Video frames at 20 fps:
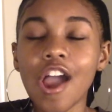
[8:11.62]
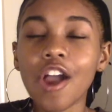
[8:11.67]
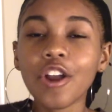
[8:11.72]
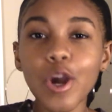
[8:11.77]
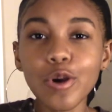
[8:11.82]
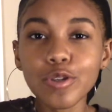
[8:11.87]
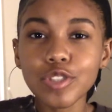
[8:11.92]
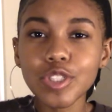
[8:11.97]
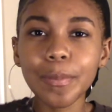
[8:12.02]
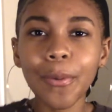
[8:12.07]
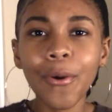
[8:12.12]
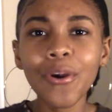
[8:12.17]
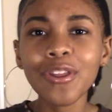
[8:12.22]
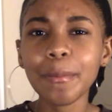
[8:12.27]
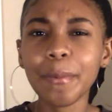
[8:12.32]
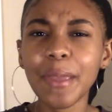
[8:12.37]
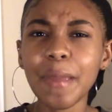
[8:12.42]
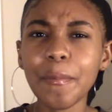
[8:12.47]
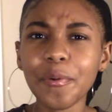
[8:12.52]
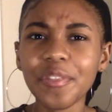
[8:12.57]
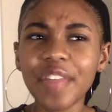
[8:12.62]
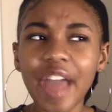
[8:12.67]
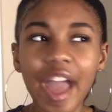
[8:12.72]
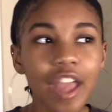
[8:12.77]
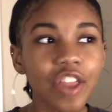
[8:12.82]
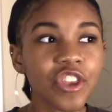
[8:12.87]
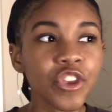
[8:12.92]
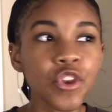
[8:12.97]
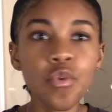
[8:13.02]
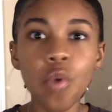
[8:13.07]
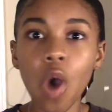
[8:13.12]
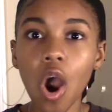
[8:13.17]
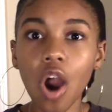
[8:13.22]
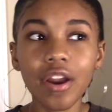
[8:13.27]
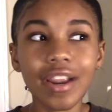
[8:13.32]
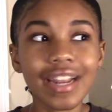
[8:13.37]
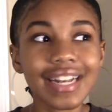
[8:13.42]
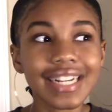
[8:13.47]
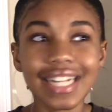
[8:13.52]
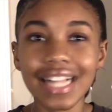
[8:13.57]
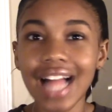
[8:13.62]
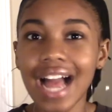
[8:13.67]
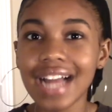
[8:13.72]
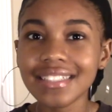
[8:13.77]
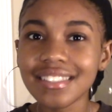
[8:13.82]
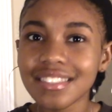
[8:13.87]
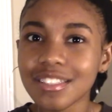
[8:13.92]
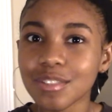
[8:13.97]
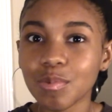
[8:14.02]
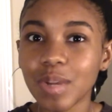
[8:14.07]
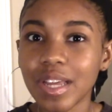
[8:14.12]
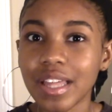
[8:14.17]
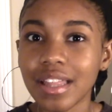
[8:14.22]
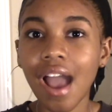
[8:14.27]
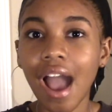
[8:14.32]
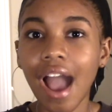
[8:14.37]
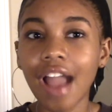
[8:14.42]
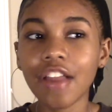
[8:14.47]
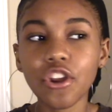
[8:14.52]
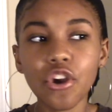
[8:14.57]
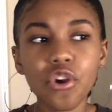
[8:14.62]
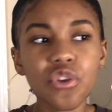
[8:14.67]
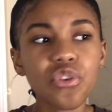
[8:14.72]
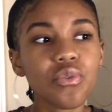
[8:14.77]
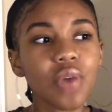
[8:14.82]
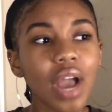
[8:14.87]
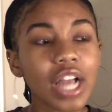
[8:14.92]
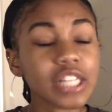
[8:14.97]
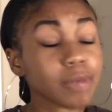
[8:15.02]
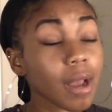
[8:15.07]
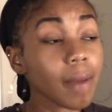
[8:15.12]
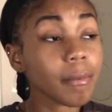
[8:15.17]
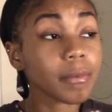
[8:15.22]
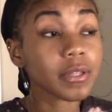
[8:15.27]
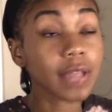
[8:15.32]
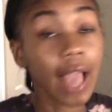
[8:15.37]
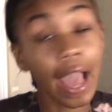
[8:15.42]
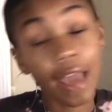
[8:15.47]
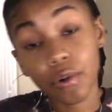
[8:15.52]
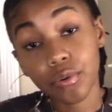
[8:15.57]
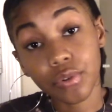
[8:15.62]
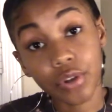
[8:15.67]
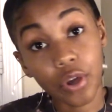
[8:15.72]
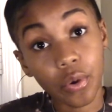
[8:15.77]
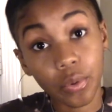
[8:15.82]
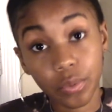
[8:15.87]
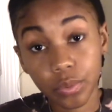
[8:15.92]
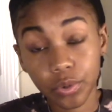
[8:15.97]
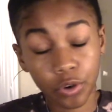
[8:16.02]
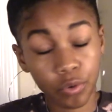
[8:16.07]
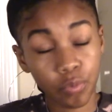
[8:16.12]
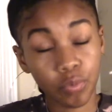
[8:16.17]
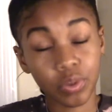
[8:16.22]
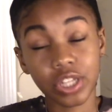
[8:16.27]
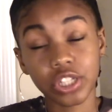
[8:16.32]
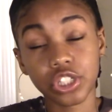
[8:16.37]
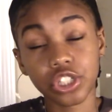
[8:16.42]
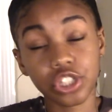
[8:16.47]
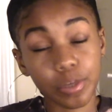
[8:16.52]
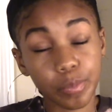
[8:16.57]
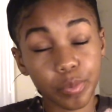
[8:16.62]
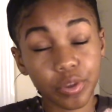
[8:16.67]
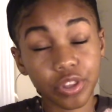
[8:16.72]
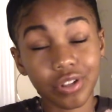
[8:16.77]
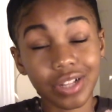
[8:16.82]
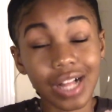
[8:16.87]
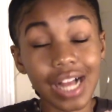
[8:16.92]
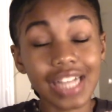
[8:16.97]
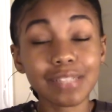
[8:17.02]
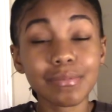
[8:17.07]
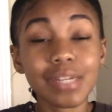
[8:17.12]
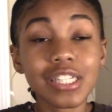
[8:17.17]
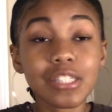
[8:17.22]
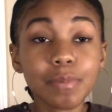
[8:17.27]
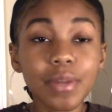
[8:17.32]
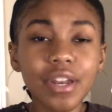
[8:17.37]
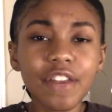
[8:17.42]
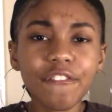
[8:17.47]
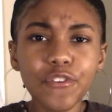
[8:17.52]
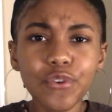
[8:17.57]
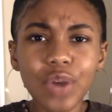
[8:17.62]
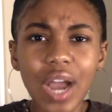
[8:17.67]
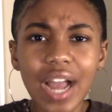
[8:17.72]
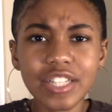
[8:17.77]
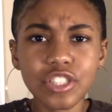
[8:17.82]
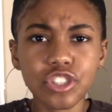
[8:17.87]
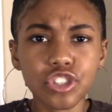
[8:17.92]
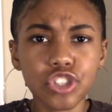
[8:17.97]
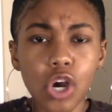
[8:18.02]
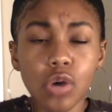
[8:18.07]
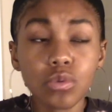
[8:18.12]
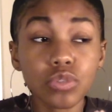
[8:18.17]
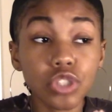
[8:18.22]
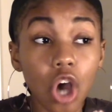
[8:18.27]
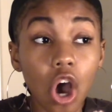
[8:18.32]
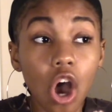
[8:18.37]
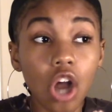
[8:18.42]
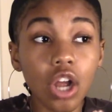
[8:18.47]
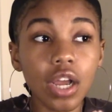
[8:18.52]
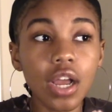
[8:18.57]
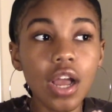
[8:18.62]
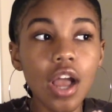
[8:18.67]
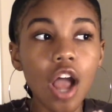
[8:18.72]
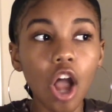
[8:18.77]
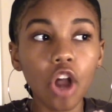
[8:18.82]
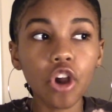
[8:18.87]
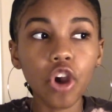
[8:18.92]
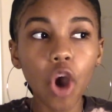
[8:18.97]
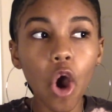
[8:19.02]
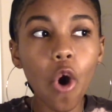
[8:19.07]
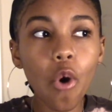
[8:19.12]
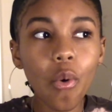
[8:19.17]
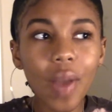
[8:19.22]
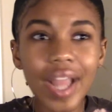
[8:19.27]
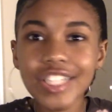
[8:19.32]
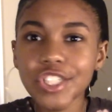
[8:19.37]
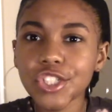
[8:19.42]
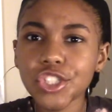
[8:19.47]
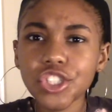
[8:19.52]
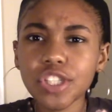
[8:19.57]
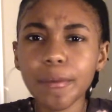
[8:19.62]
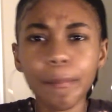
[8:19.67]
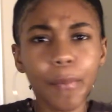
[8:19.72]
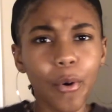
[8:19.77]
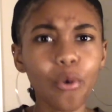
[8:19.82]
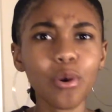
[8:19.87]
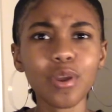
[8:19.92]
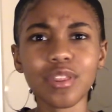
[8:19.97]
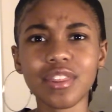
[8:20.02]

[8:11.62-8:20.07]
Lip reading: Go support the people that you are in classes with. I know you guys probably, I don't know your relationship with your classmates, but if you guys don't talk, go and just support